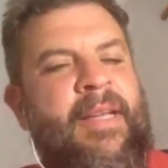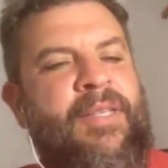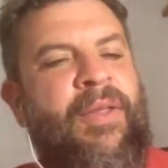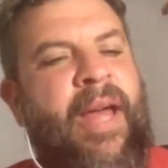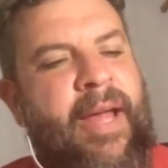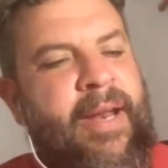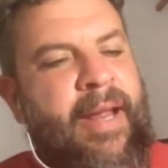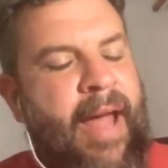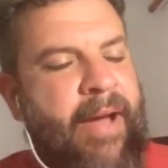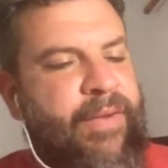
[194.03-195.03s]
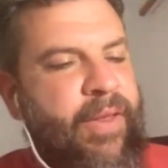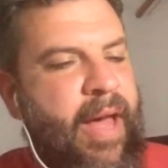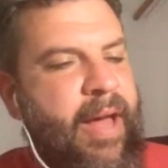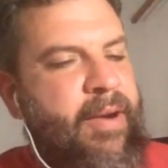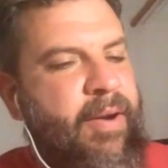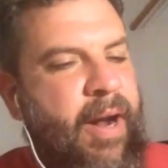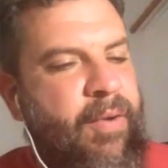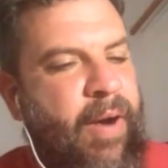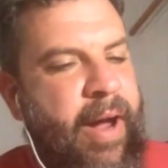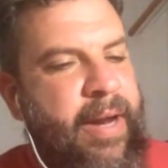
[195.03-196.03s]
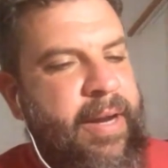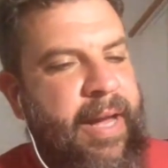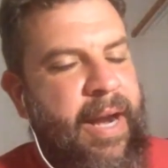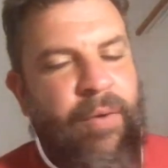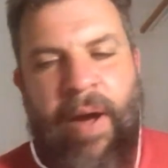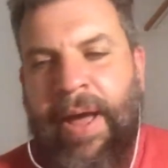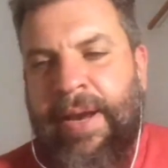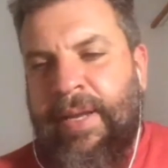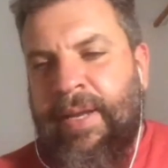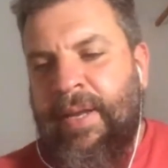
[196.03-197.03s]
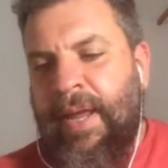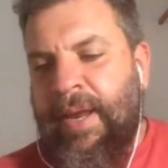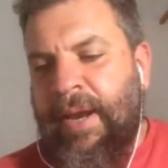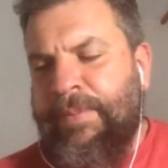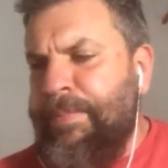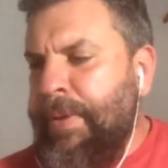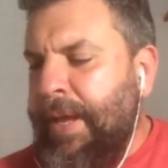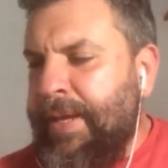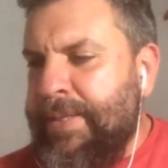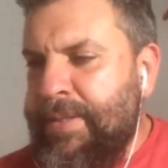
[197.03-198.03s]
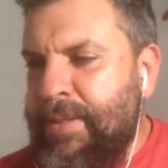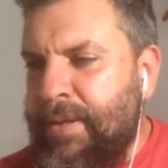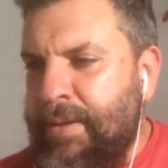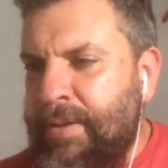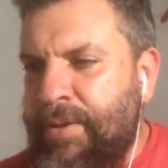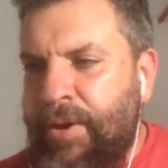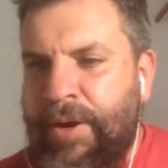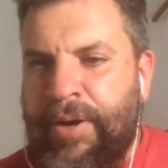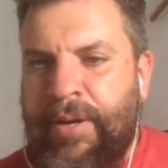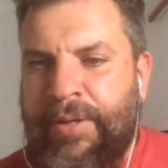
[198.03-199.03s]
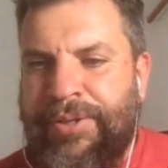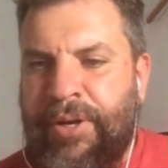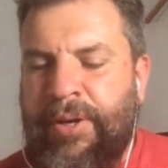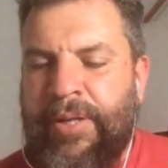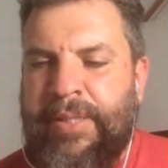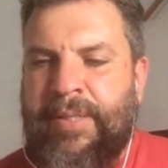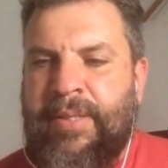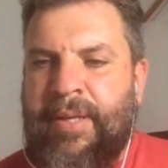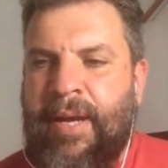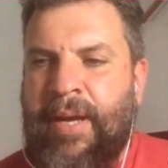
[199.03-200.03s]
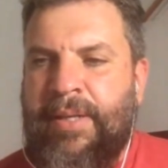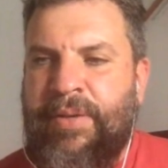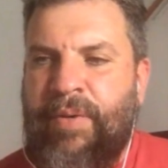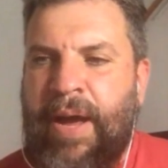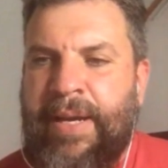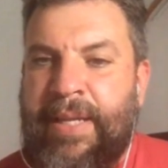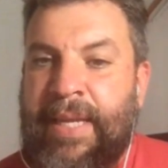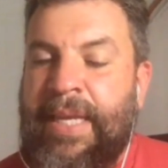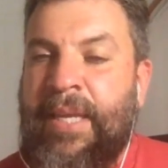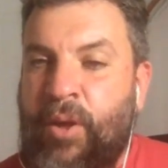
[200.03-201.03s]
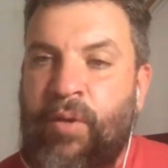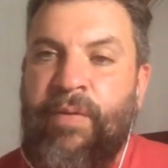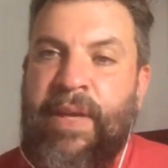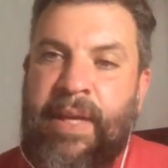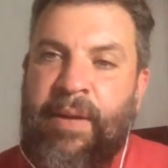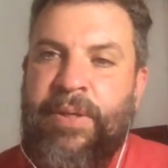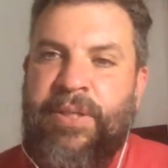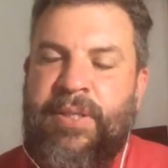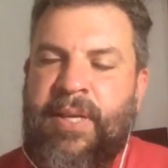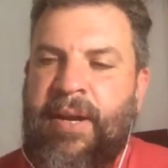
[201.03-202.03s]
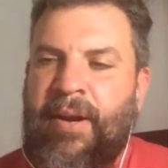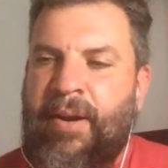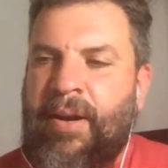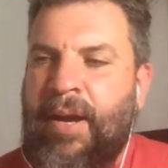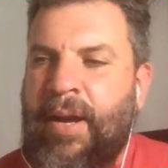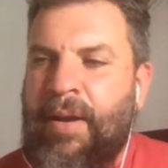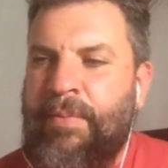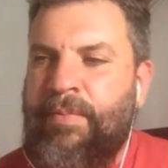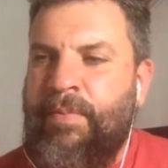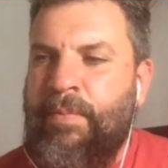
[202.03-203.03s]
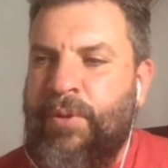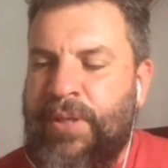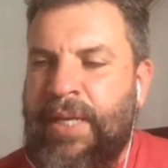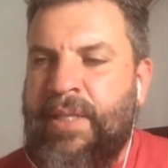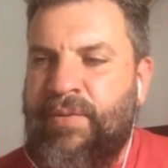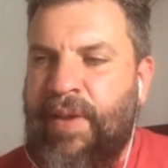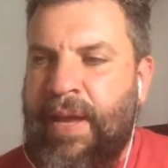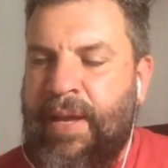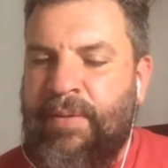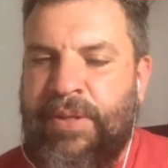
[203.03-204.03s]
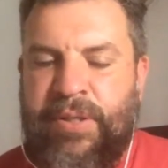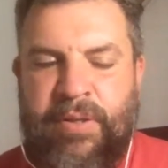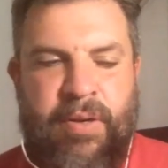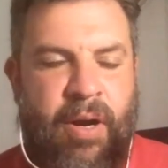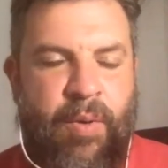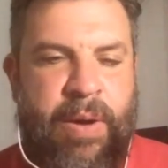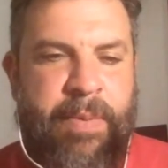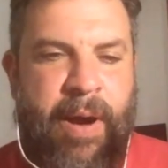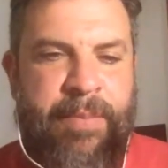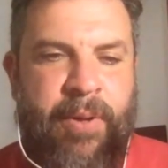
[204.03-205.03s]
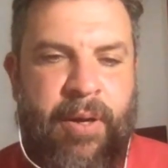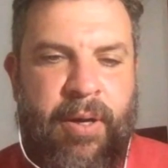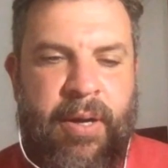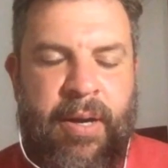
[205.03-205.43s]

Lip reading: So then after that ride, I got a ride, and I'm, I guess, the third journalist to ride in the EQV, which is their Mercedes van, which are quite popular